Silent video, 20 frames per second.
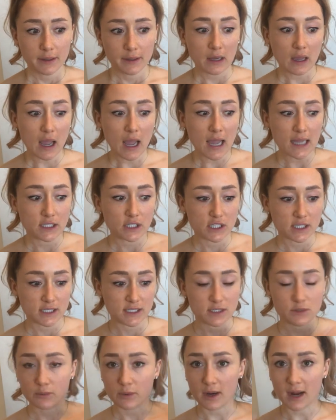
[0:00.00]
I just
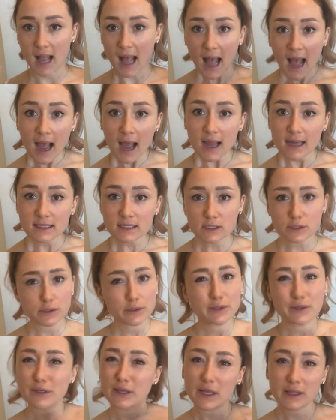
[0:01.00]
wear a hat.
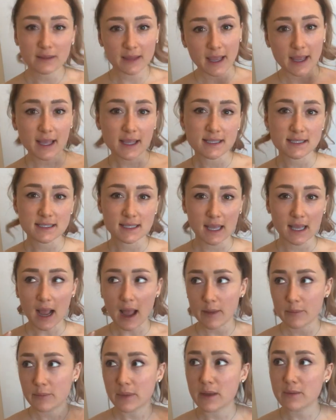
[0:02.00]
Like, it's like I'm
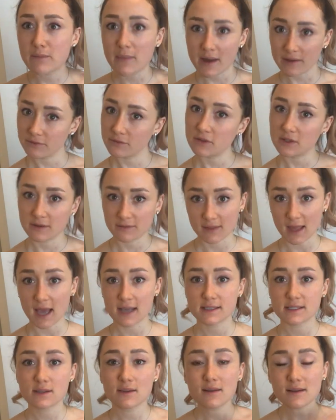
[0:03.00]
being mindful of that.
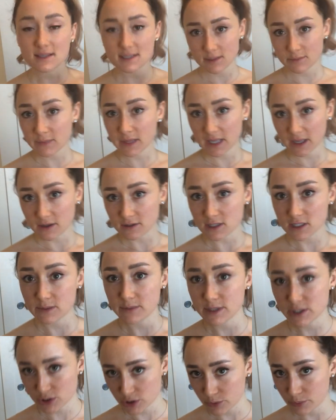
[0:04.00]
So that's something else to be
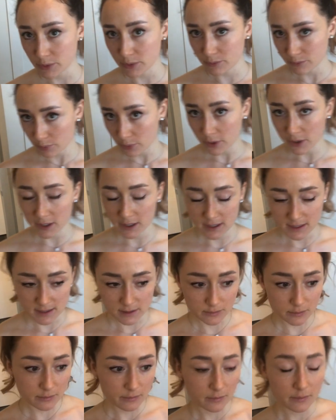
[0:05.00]
super important, is
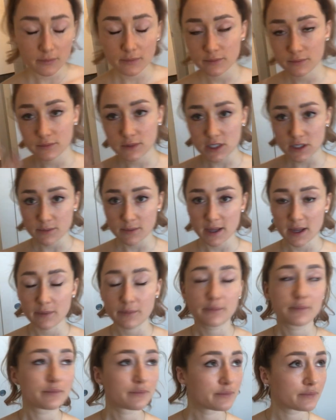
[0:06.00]
to be,
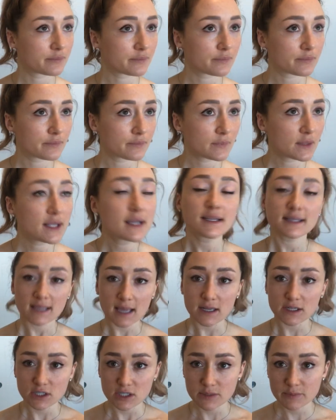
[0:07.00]

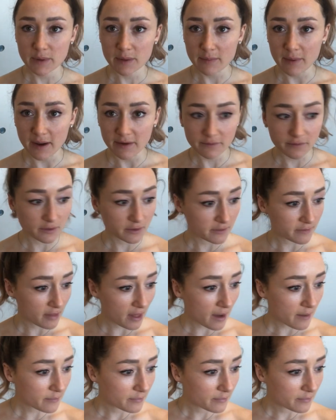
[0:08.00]
just be mindful of that.